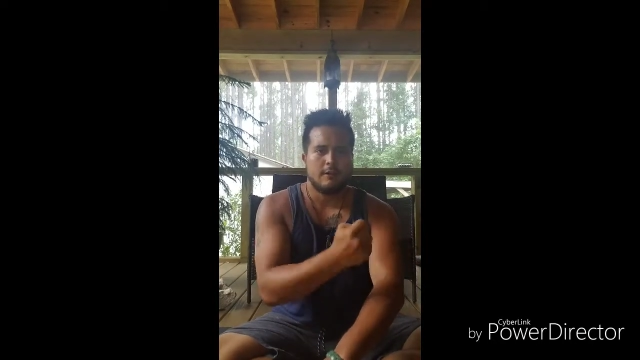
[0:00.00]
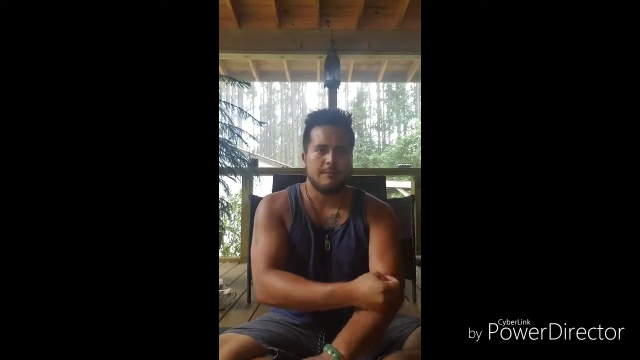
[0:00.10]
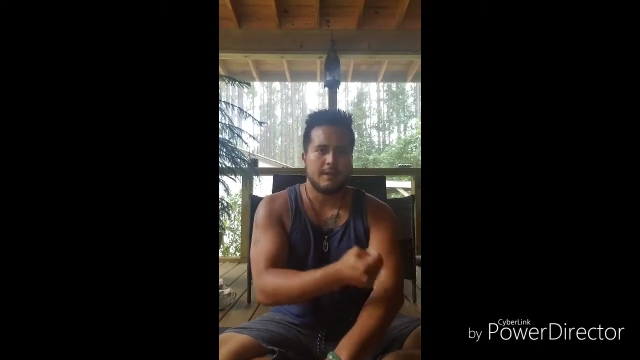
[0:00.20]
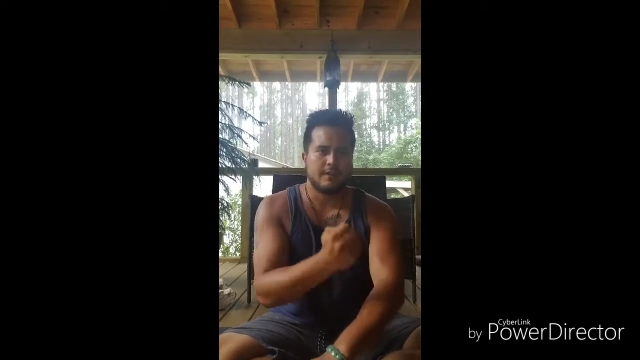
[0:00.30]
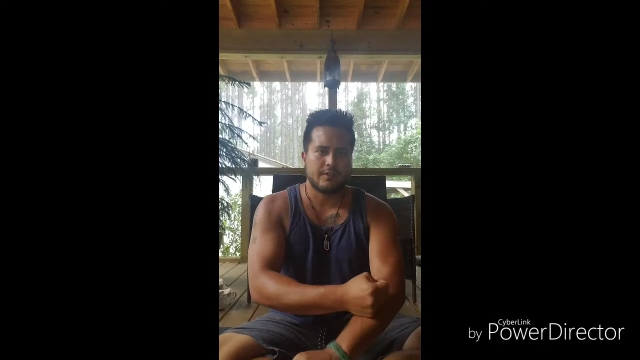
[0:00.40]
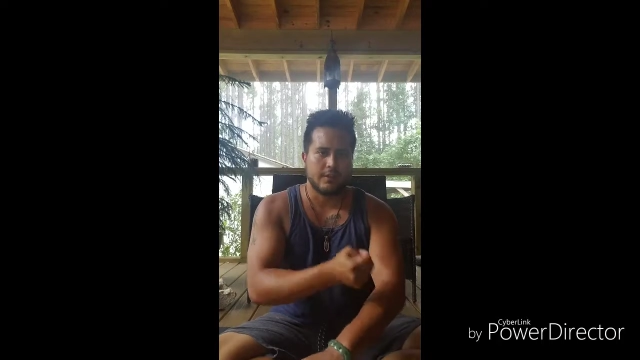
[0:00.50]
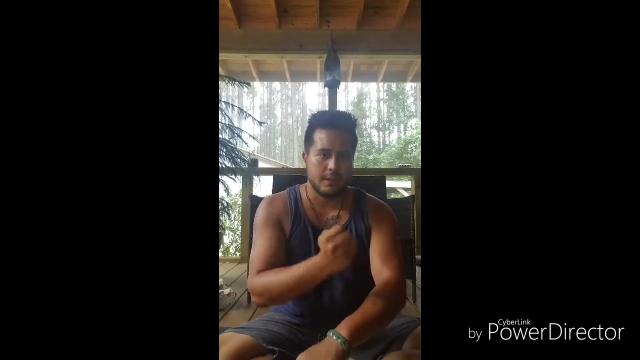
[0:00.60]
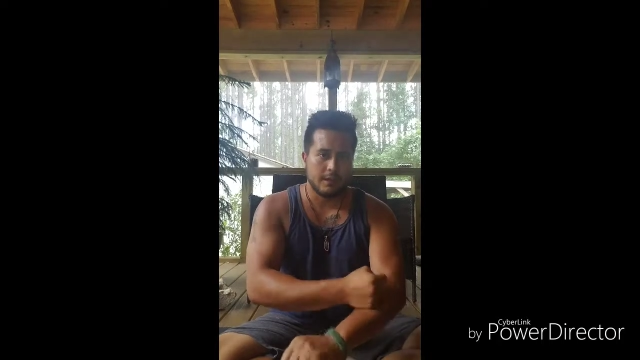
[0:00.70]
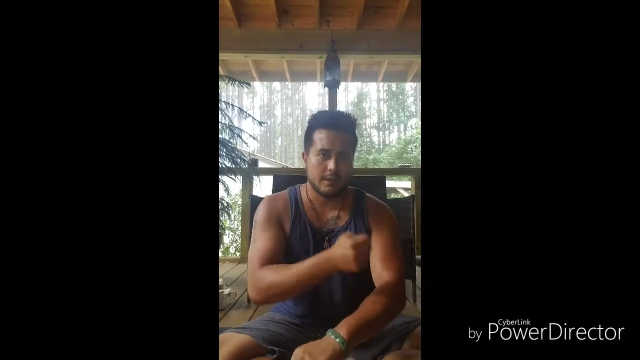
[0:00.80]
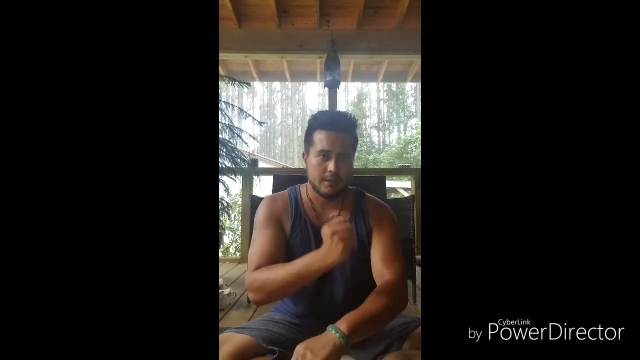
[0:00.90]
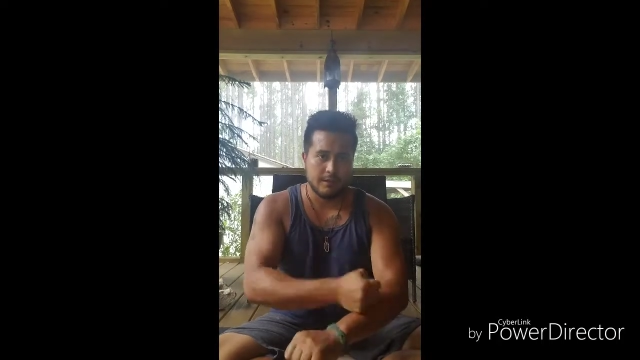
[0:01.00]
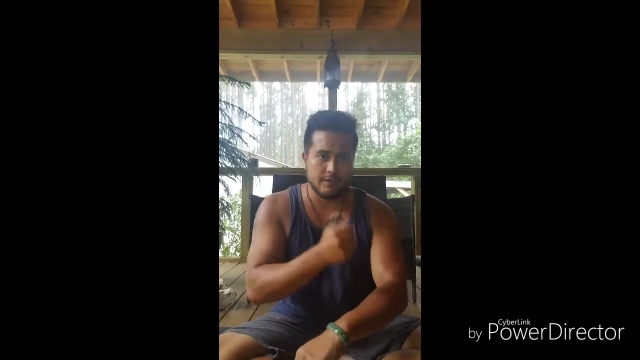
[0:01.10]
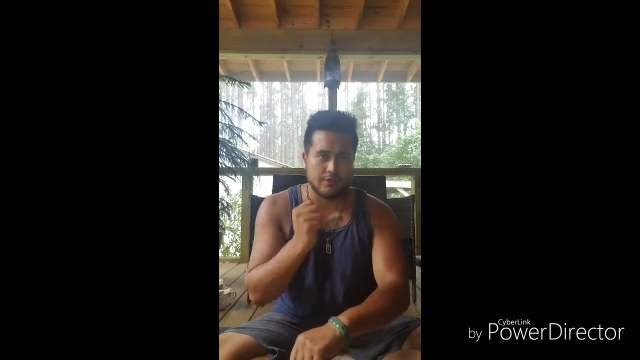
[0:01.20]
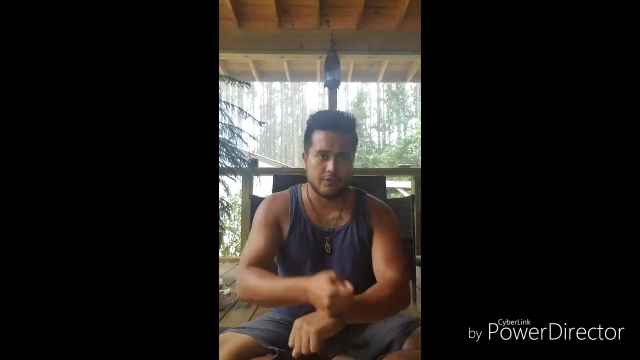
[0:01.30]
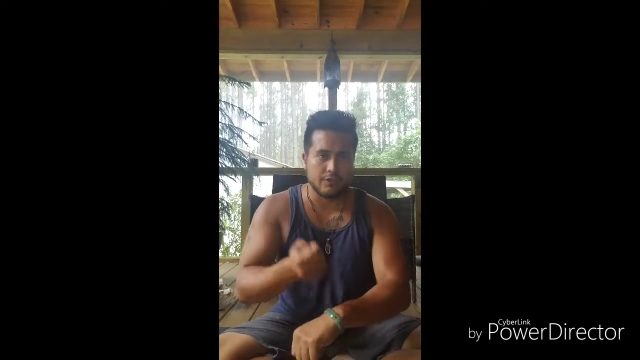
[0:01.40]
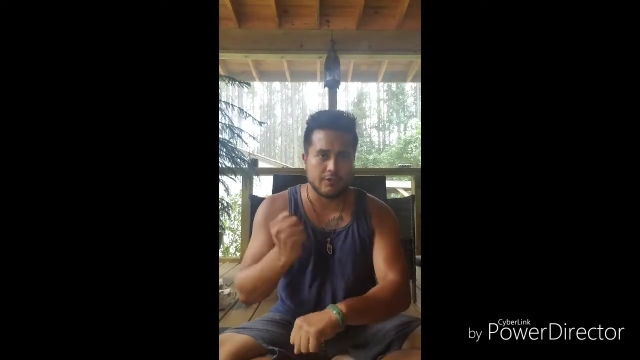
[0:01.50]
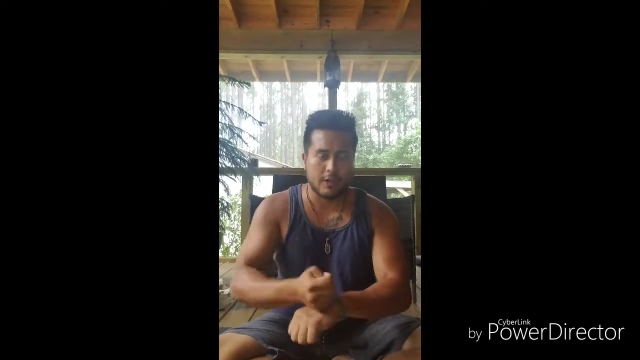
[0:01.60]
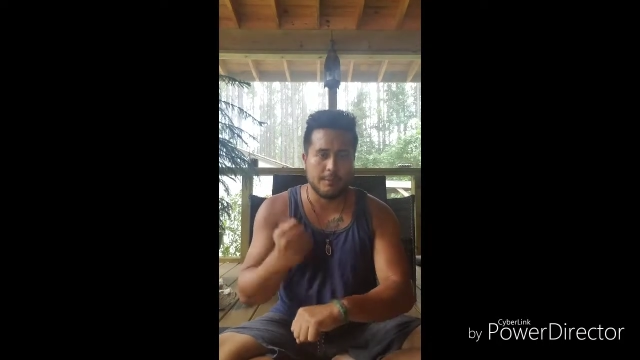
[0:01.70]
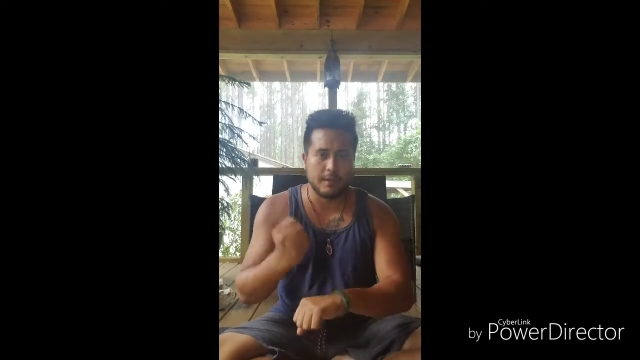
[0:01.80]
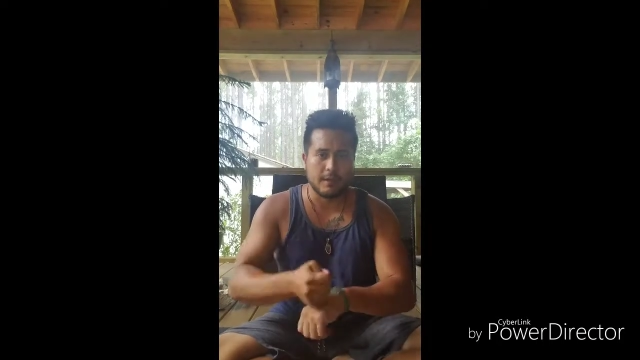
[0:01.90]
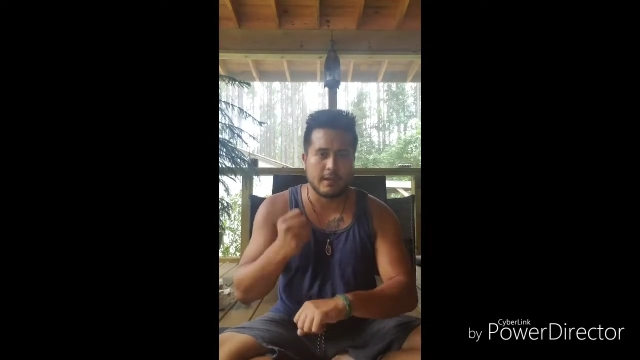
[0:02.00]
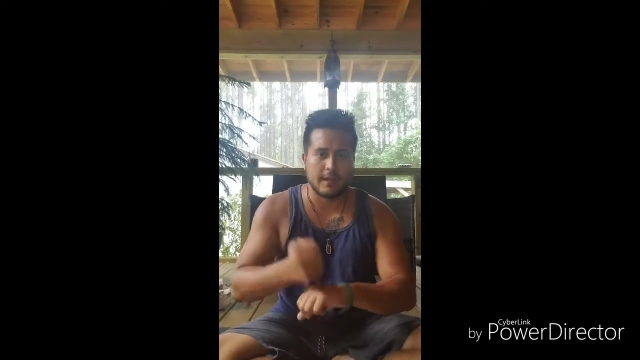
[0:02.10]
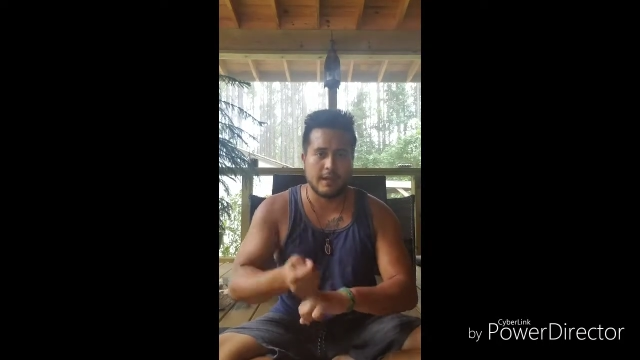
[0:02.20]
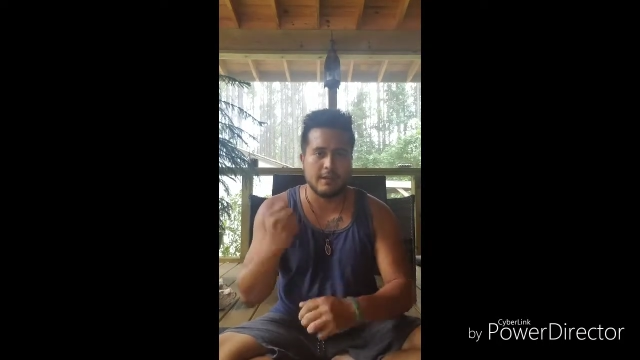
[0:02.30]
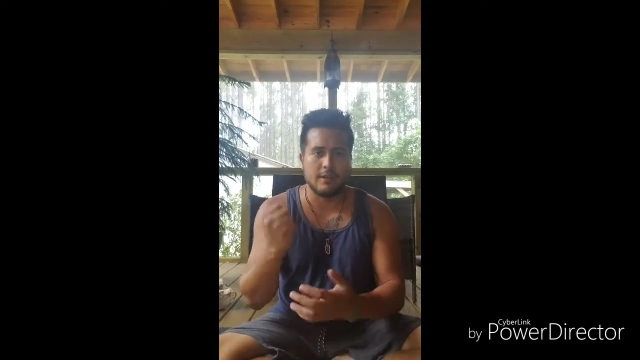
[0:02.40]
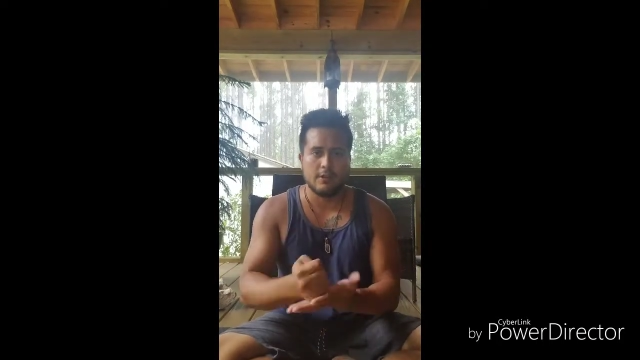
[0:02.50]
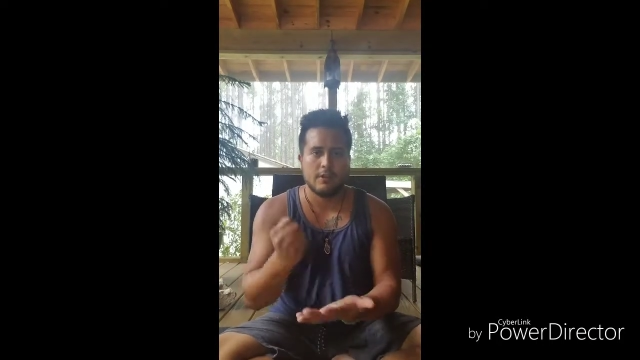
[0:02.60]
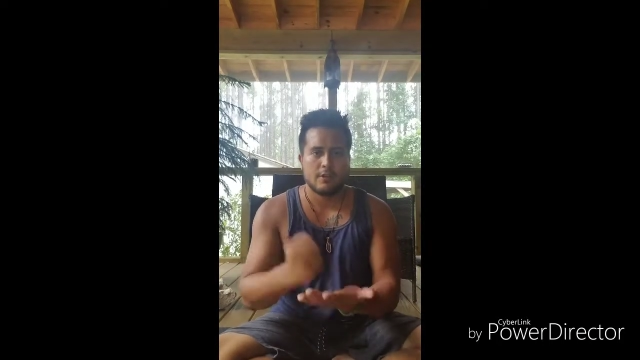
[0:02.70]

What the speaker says: And basically, this is just helping to kind of